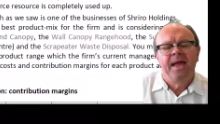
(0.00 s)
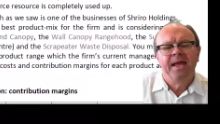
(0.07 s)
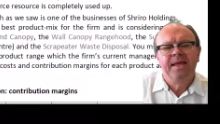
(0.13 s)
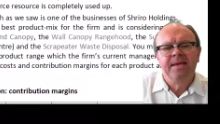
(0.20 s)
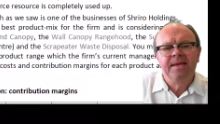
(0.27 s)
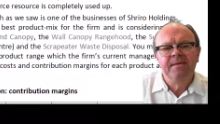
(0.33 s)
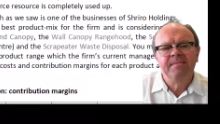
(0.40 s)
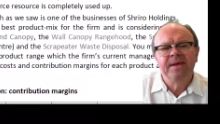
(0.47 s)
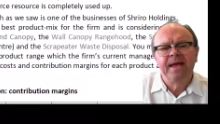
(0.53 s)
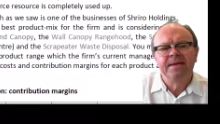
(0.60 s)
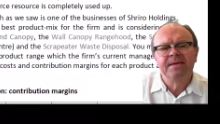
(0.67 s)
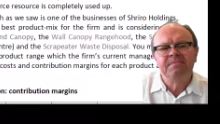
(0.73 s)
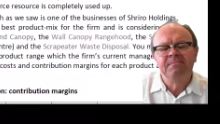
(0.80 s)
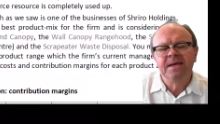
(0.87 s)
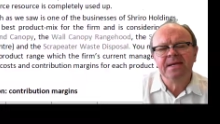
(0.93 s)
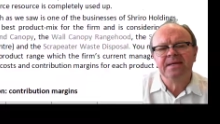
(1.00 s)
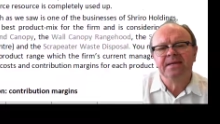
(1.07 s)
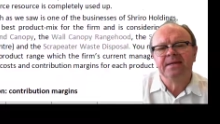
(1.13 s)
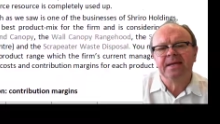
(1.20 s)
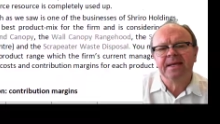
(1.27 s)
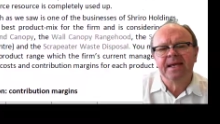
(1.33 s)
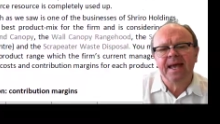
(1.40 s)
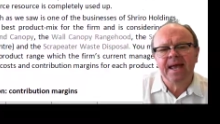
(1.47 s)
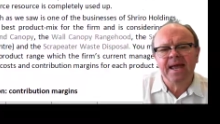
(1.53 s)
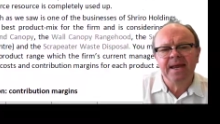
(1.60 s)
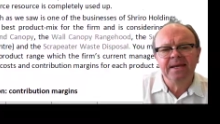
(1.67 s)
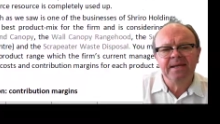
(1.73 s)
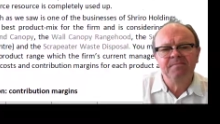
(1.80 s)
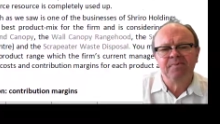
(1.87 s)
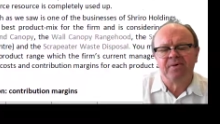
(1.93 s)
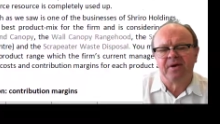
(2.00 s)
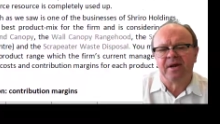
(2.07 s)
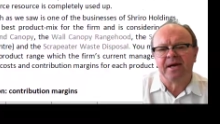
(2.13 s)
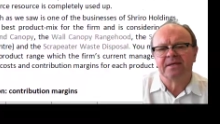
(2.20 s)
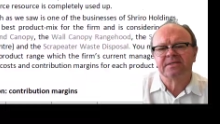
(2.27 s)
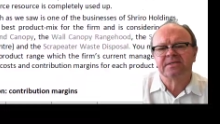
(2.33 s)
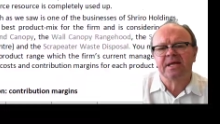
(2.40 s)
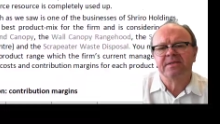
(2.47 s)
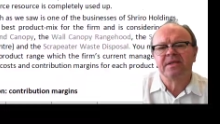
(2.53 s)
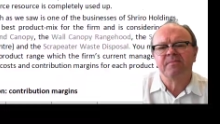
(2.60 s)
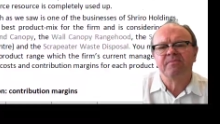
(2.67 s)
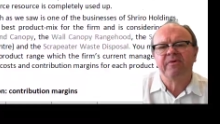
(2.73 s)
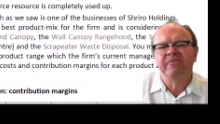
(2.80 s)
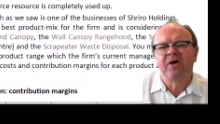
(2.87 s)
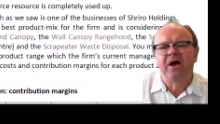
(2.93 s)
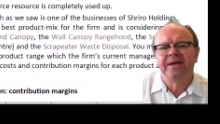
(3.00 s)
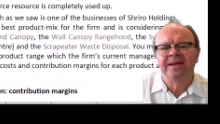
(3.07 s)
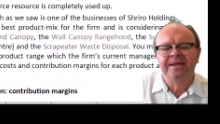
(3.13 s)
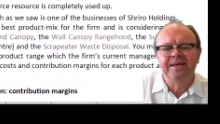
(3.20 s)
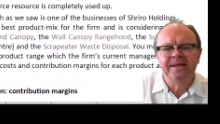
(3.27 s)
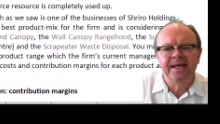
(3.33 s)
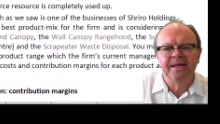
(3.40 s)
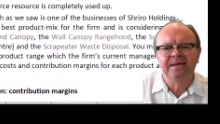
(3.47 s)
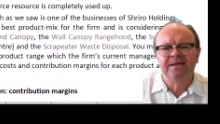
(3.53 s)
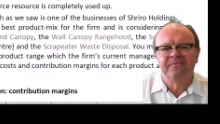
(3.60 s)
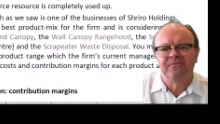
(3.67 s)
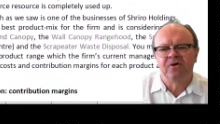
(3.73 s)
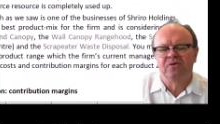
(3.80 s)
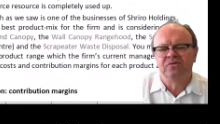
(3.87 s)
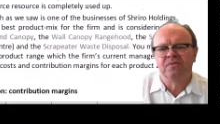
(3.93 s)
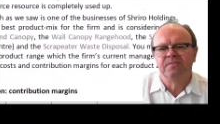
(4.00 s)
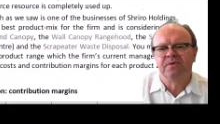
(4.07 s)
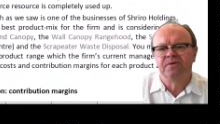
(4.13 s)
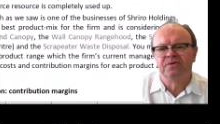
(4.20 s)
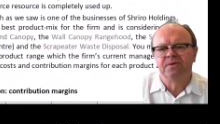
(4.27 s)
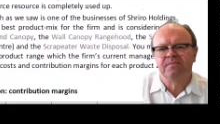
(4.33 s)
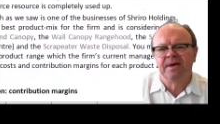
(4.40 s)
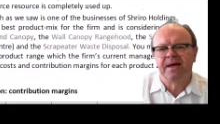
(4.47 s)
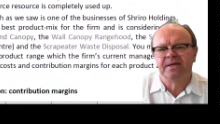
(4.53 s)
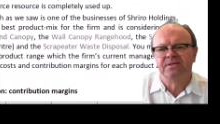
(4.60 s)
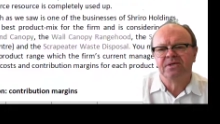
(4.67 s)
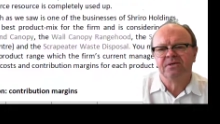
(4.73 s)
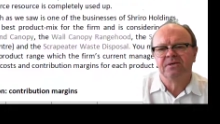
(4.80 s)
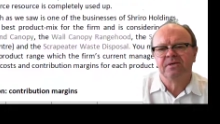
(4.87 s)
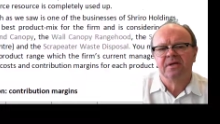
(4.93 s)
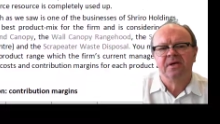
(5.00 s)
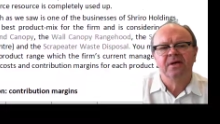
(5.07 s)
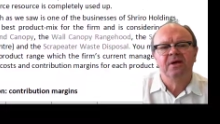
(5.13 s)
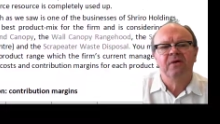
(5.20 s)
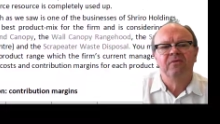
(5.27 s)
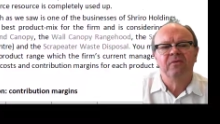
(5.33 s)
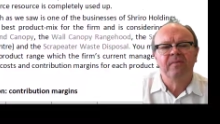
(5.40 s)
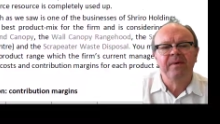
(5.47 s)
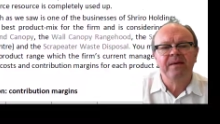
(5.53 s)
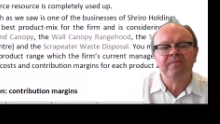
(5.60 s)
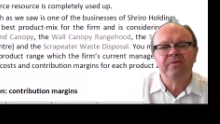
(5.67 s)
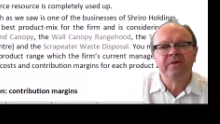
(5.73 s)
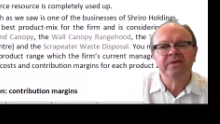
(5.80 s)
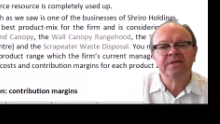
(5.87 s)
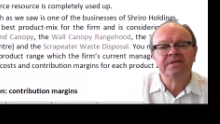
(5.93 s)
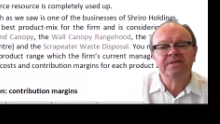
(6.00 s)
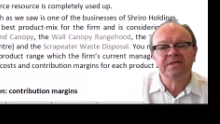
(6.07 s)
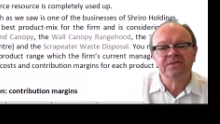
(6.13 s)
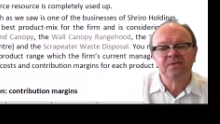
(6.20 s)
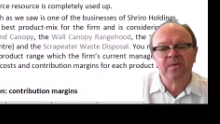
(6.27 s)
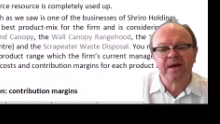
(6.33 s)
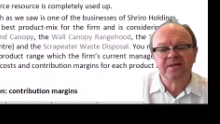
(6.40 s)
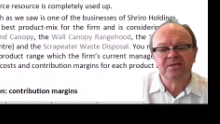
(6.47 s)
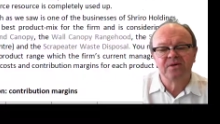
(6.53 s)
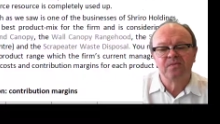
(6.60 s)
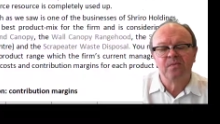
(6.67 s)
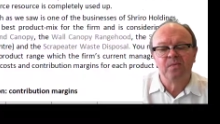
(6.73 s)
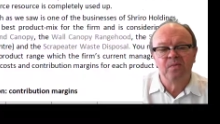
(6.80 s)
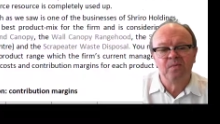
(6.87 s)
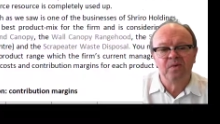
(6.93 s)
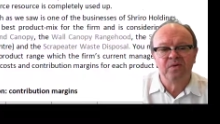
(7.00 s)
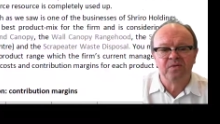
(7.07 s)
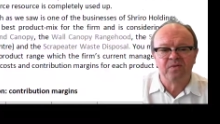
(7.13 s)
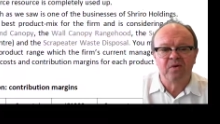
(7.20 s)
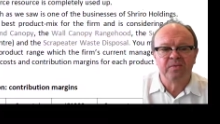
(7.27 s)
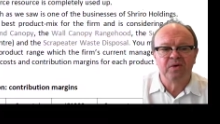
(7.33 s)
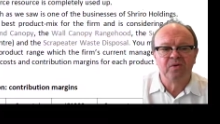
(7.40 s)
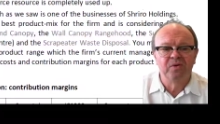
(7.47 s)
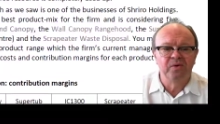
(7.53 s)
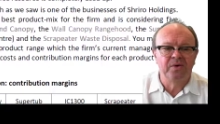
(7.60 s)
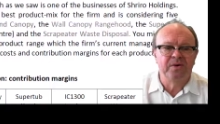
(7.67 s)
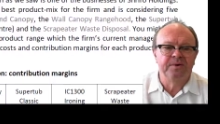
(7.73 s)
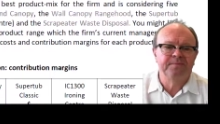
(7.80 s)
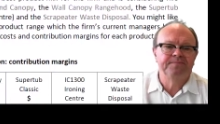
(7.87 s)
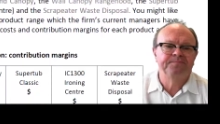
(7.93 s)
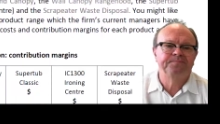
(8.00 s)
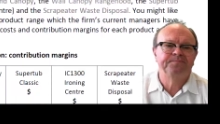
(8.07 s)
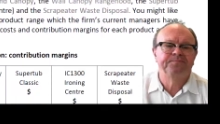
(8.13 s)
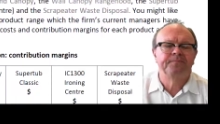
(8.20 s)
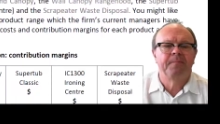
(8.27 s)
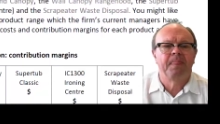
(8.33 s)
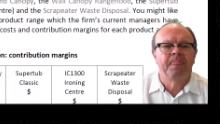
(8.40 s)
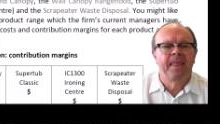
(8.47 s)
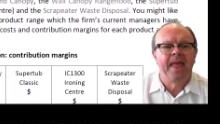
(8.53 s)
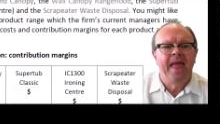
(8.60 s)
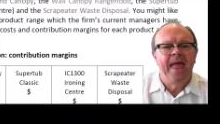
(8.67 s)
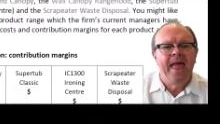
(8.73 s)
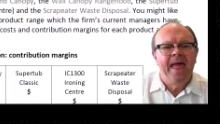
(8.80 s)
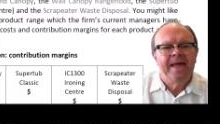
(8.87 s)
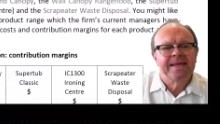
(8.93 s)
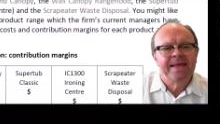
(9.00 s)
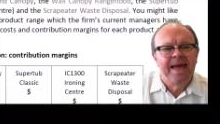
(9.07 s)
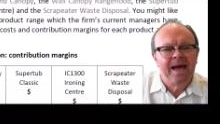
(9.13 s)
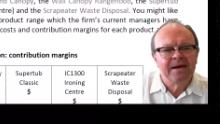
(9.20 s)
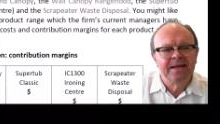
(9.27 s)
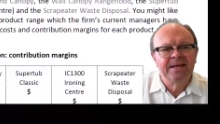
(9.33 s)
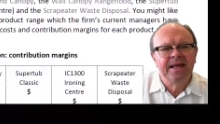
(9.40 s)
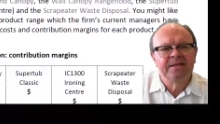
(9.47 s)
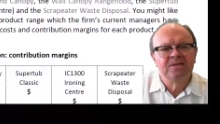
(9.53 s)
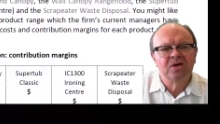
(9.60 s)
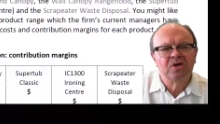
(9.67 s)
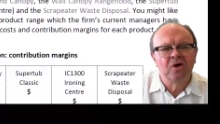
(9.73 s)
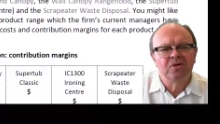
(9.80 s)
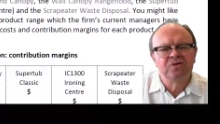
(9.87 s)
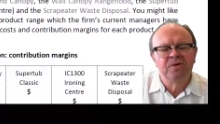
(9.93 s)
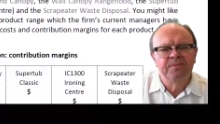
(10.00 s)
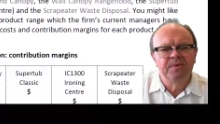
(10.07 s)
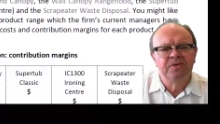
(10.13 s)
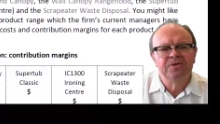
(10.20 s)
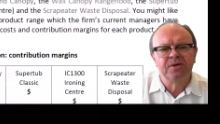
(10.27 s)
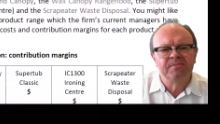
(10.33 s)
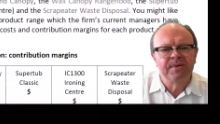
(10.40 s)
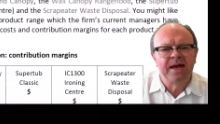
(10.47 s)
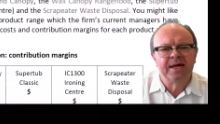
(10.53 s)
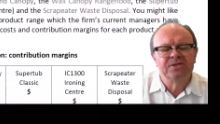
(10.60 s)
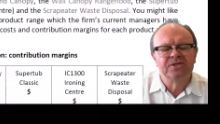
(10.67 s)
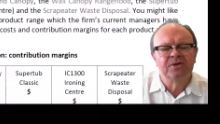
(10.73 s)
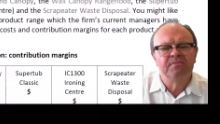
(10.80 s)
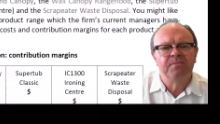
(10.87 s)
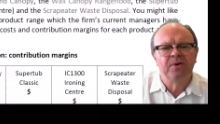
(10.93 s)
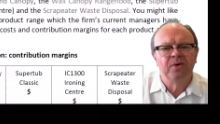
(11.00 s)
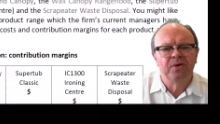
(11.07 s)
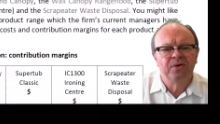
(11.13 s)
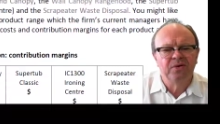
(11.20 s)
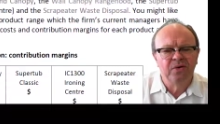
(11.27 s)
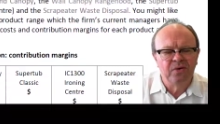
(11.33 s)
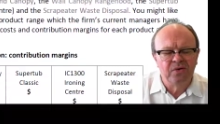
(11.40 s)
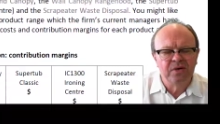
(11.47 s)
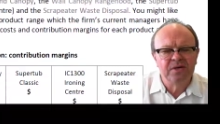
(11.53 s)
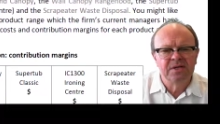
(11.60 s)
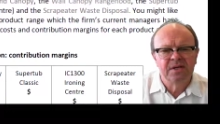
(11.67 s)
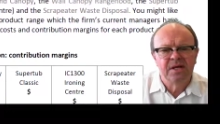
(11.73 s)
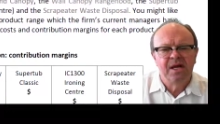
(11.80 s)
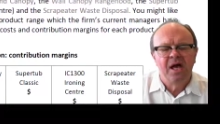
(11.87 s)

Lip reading: Eliminate immediately any products that provide a negative contribution margin, remembering the situation with Robin Hood. Calculate the contribution margin per unit